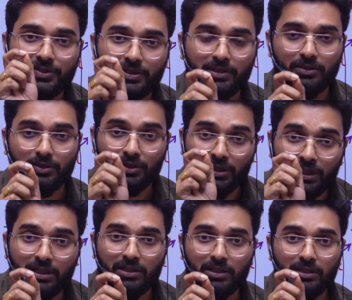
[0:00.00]

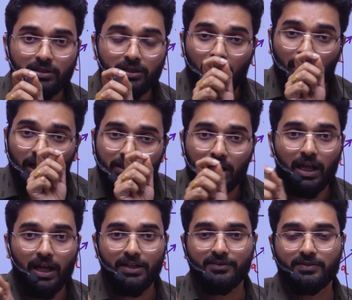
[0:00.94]
read all the
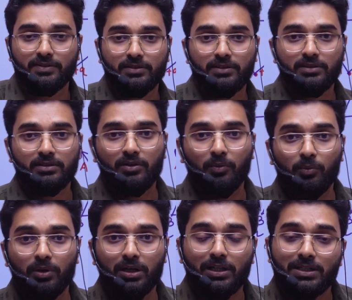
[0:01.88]
lines,
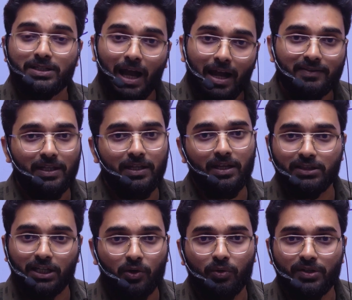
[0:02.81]
what is asking in the
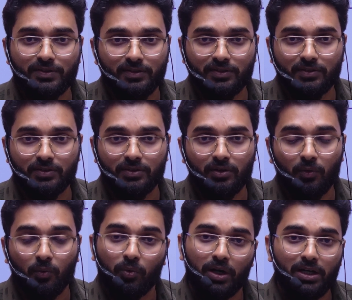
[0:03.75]
questions,
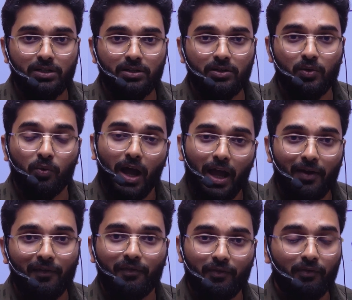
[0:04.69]
what
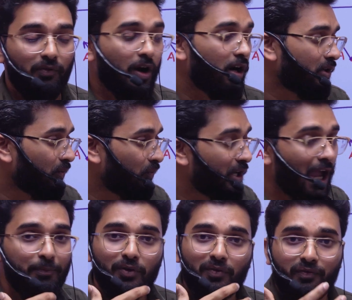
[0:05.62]
we
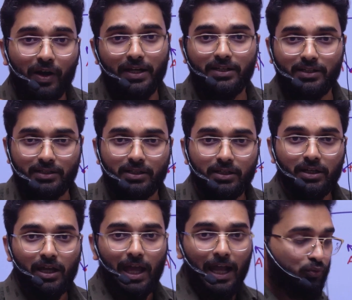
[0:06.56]
have to find
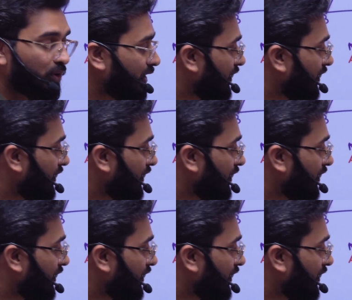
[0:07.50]
actually.